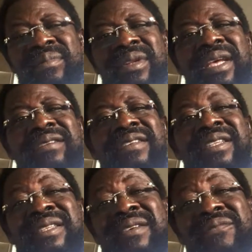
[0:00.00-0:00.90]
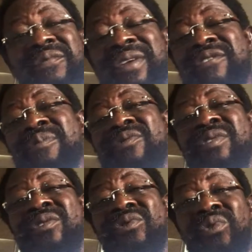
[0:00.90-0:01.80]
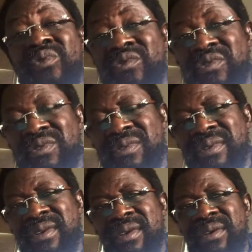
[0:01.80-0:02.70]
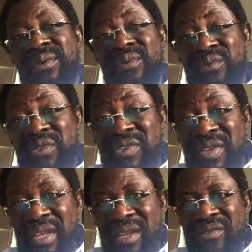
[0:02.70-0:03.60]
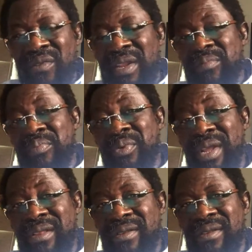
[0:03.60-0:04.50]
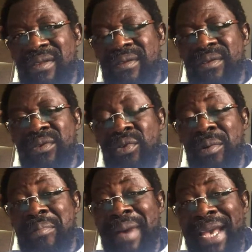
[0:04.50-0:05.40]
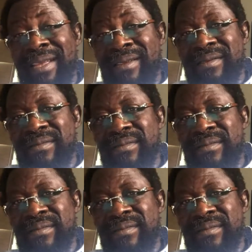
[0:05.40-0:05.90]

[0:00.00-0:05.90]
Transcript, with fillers: But there is a difference between those who seek to liberate your mind